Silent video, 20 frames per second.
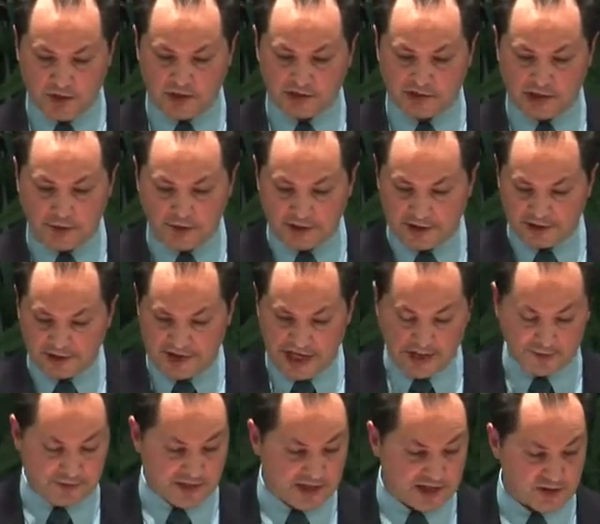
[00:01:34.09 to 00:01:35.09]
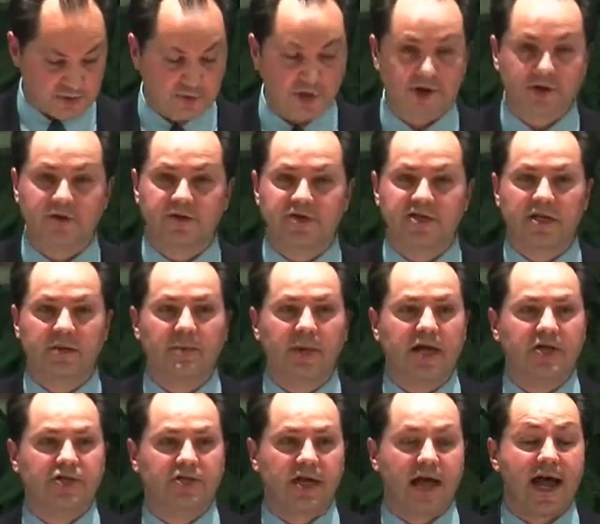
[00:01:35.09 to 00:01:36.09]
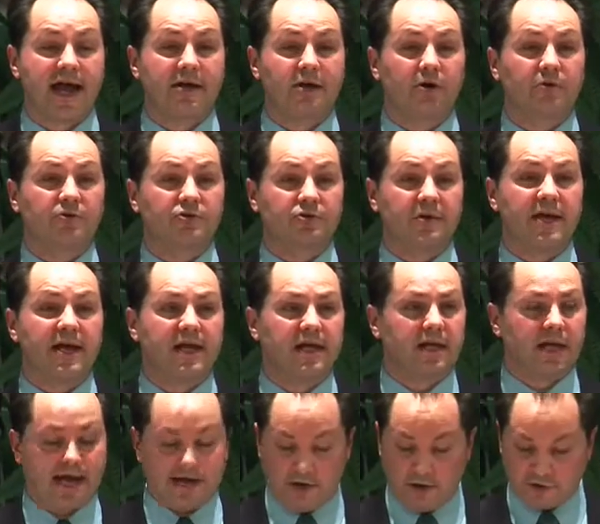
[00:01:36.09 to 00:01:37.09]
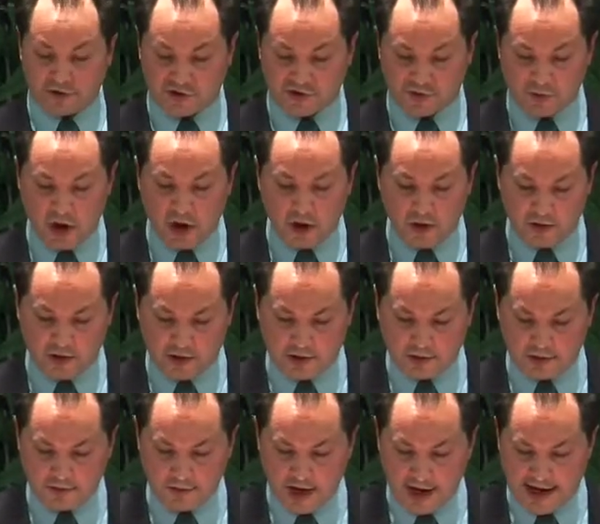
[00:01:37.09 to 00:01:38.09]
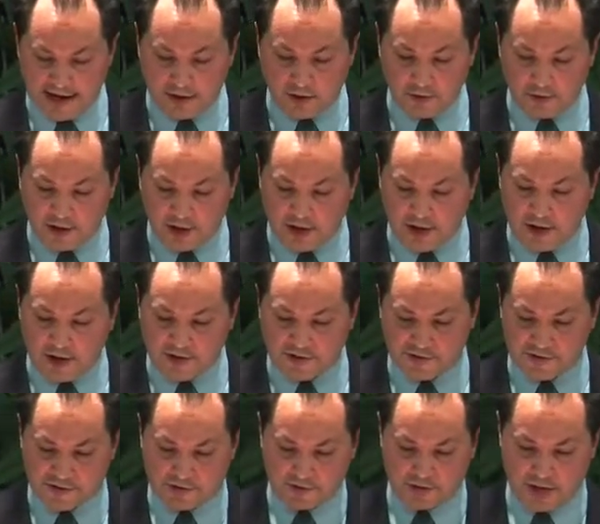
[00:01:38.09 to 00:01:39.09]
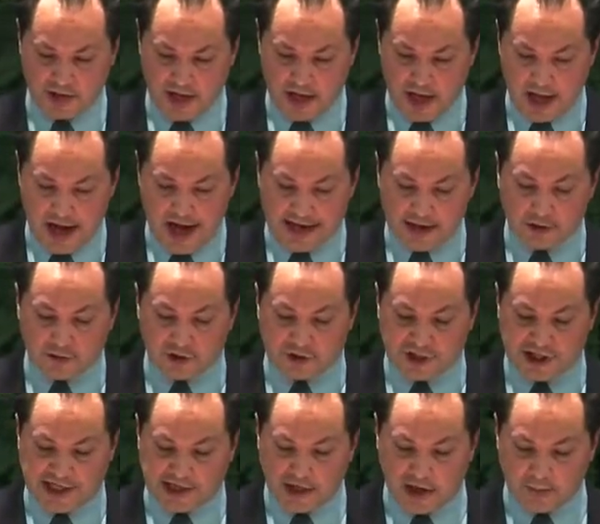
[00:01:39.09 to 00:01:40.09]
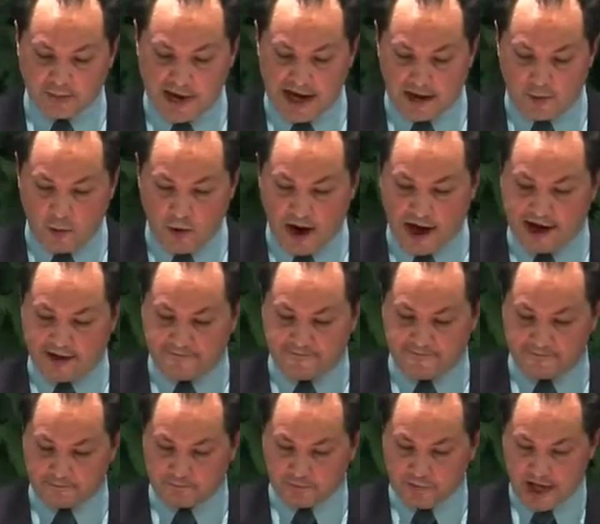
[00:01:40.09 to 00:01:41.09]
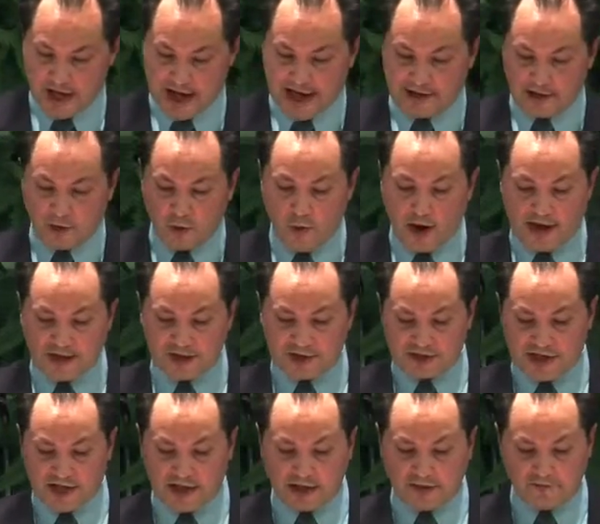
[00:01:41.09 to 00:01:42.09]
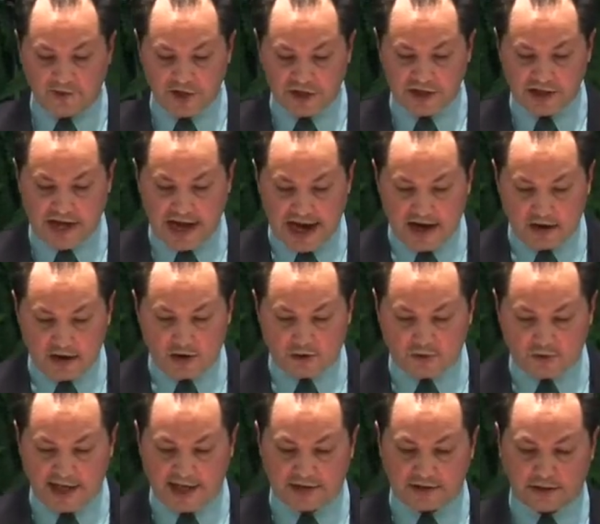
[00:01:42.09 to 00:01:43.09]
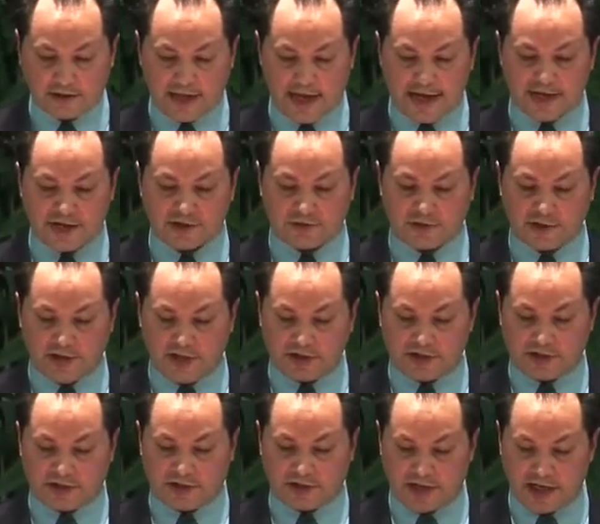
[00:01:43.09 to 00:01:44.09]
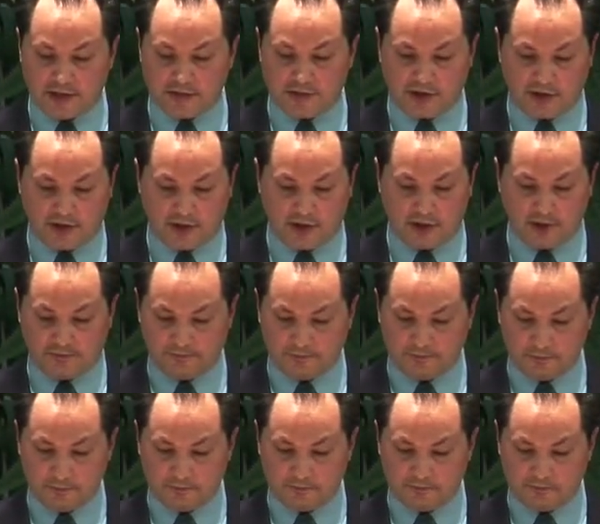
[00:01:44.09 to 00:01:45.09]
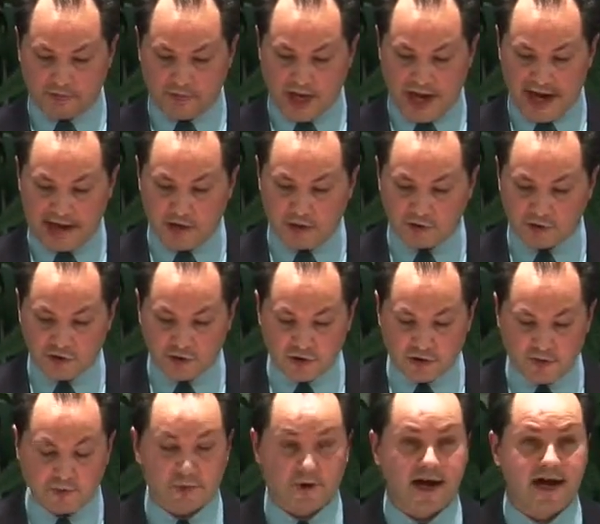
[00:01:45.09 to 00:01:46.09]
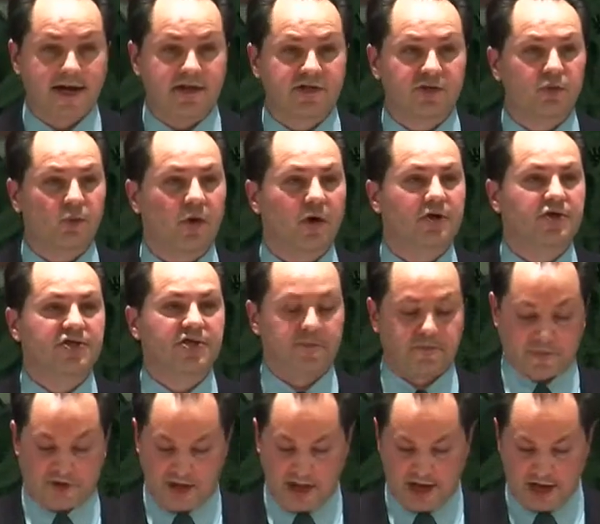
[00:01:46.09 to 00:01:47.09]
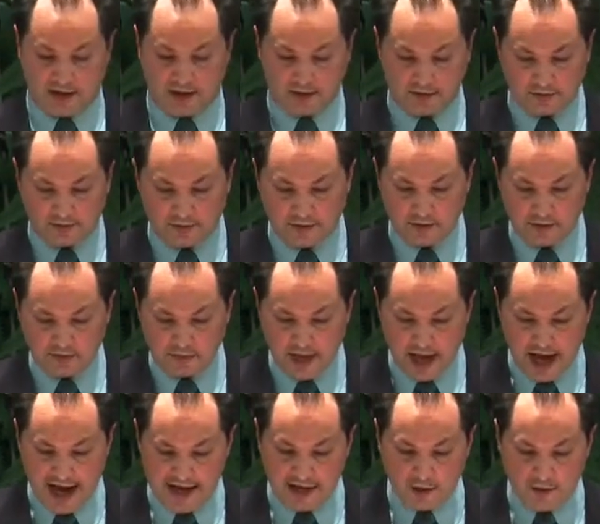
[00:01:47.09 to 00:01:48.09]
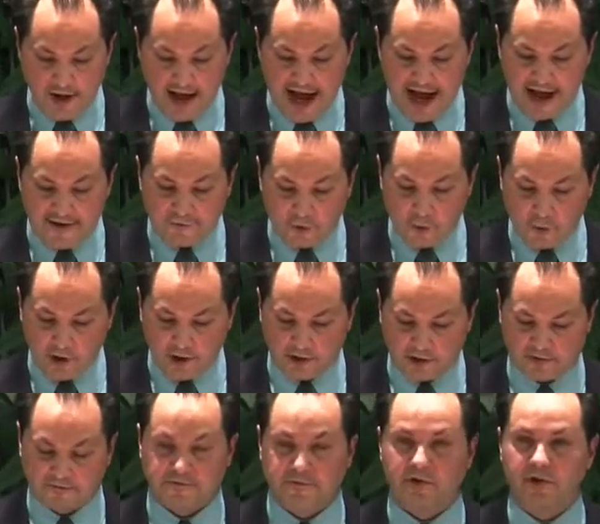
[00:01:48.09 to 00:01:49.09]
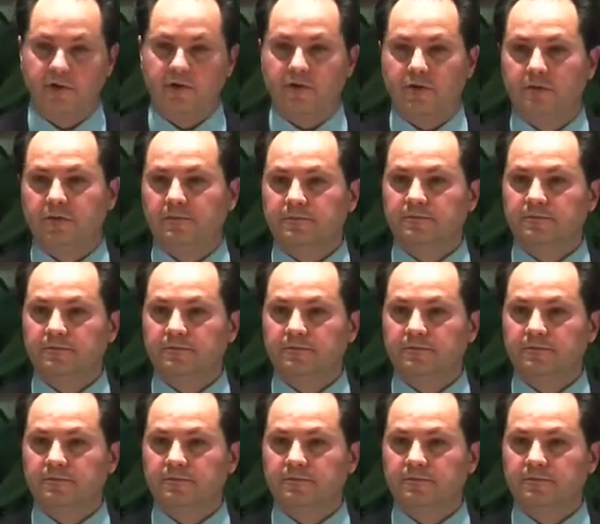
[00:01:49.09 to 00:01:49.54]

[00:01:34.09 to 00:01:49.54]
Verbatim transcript: Some of the same things Brother Tim mentioned I don't drink, I don't smoke, I don't curse, I don't cheat on my wife, I don't watch television, I don't read the latest religious literature, I don't do the praise and worship thing, I don't have a worldview.